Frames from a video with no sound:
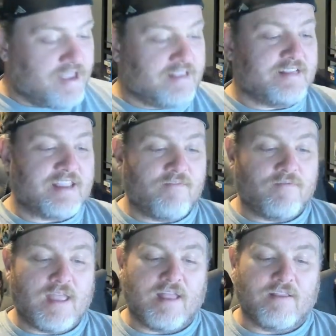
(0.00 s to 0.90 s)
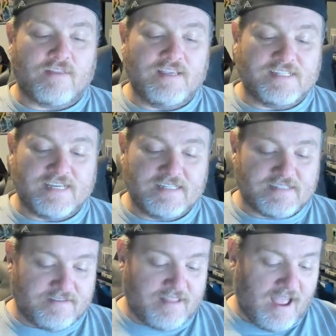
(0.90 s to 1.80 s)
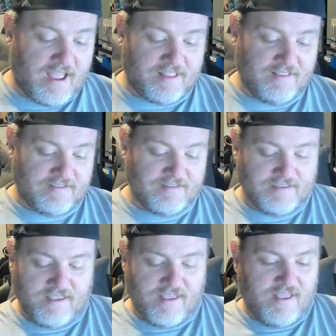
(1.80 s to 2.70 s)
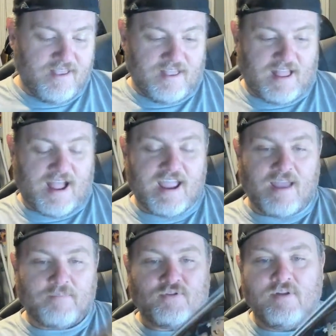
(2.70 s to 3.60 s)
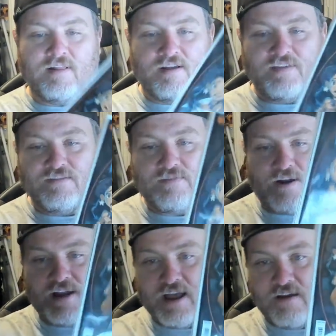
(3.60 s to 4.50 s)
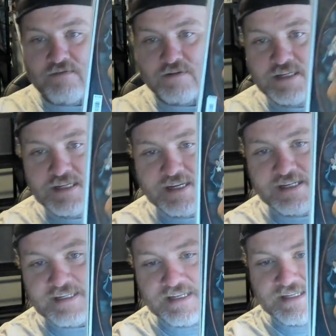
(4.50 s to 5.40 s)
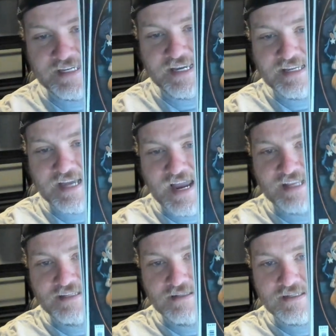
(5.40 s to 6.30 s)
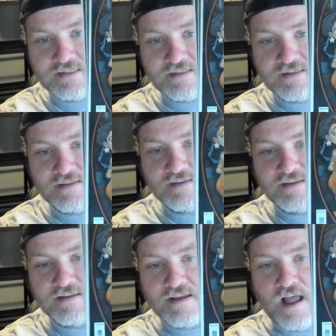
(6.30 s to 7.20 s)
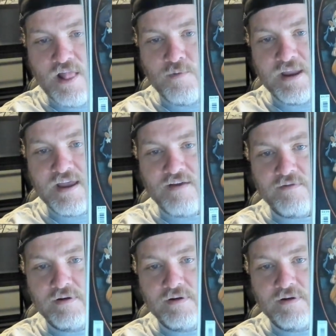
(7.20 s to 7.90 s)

that DC's done. I absolutely love these variant covers. It's the Teen Titans Halloween cover,